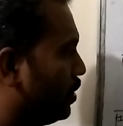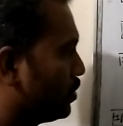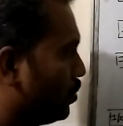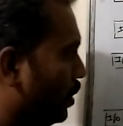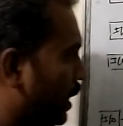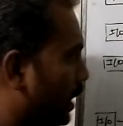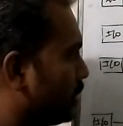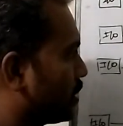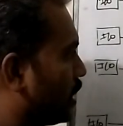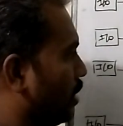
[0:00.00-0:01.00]
So it
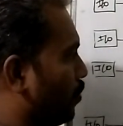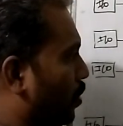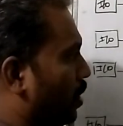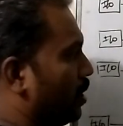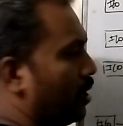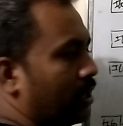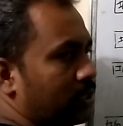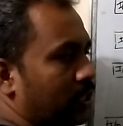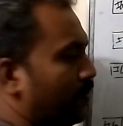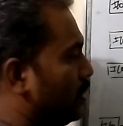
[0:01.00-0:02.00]
is keep on
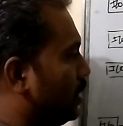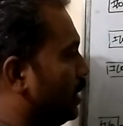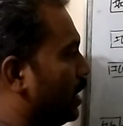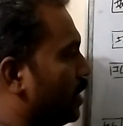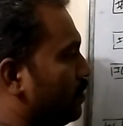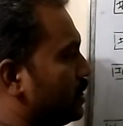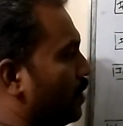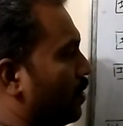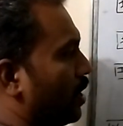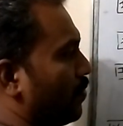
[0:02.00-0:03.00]
receiving the data
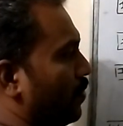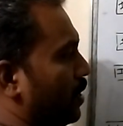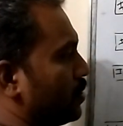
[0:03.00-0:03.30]
whichever are filled.